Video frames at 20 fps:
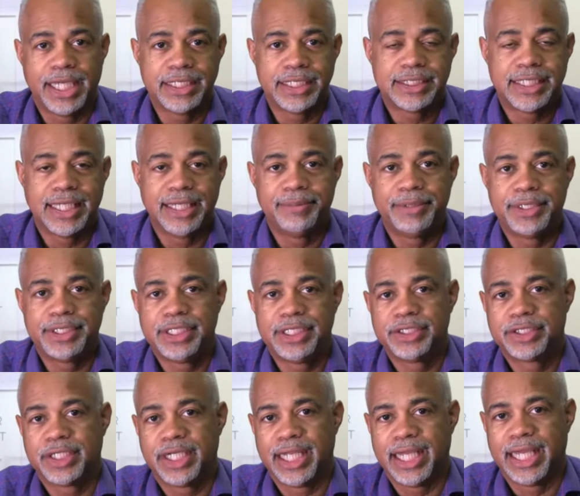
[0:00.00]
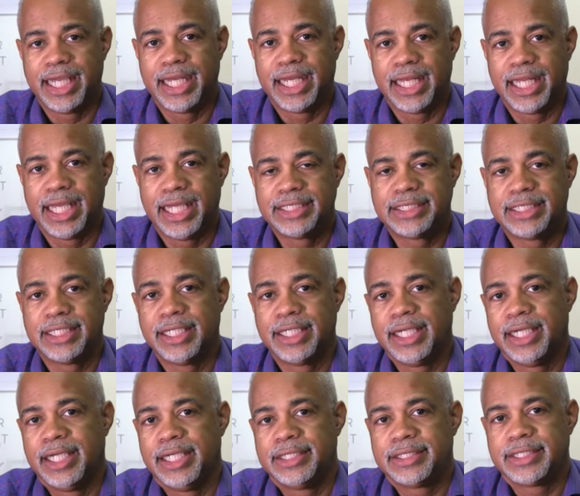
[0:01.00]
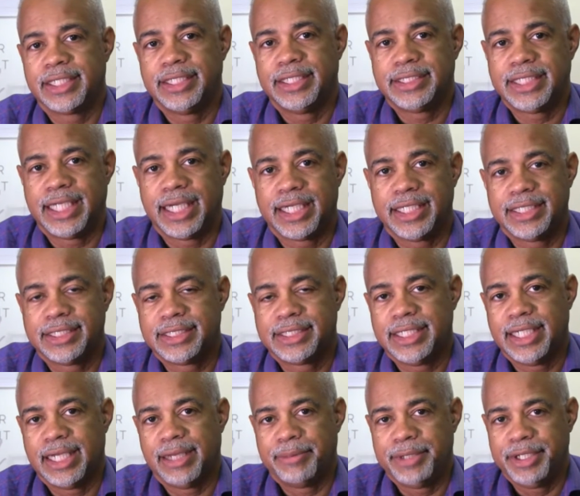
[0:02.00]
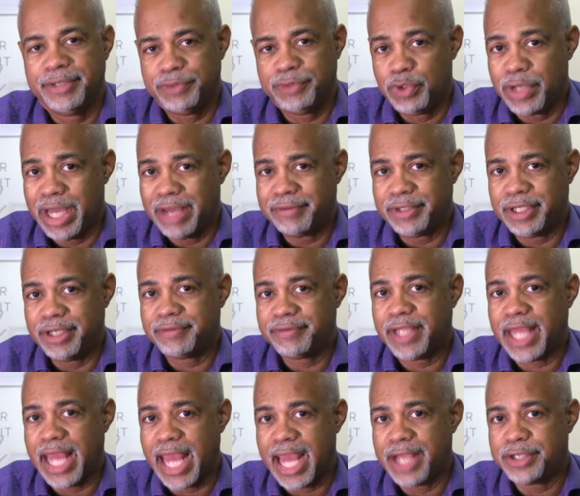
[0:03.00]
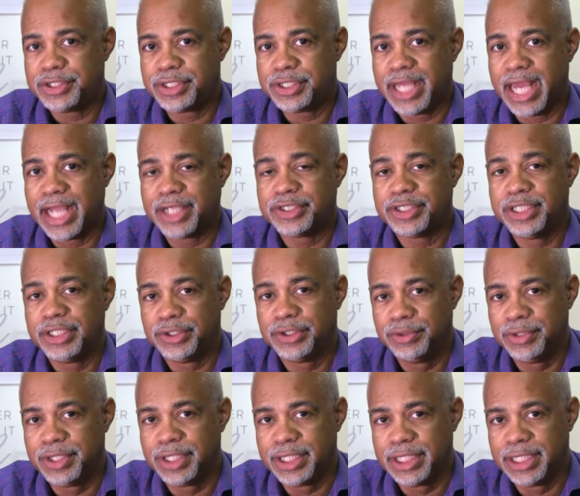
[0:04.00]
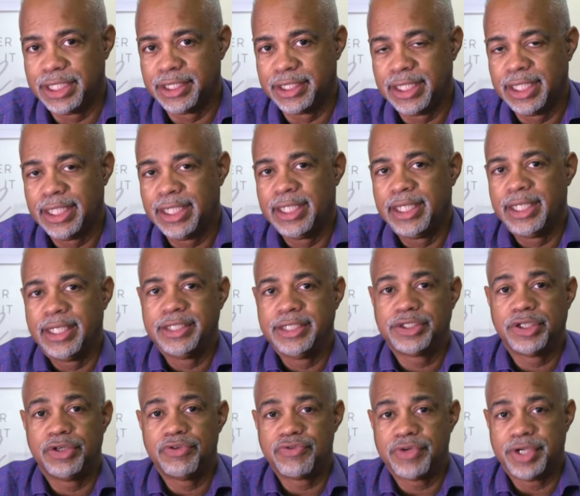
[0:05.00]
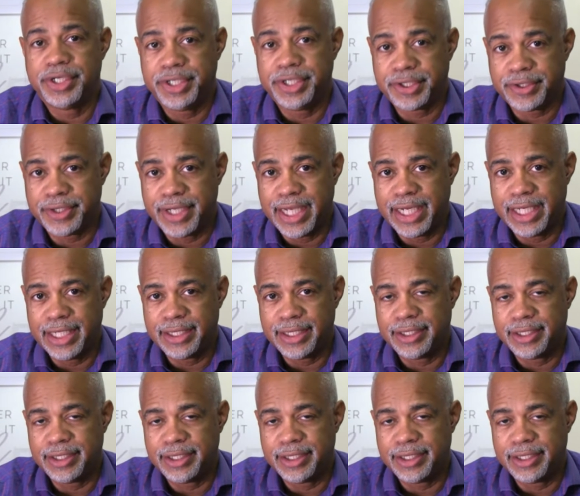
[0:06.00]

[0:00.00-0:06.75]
statements. He's going to analyze it. He's going to check and see if you have enough cash to actually do the deal. He's going to run your credit.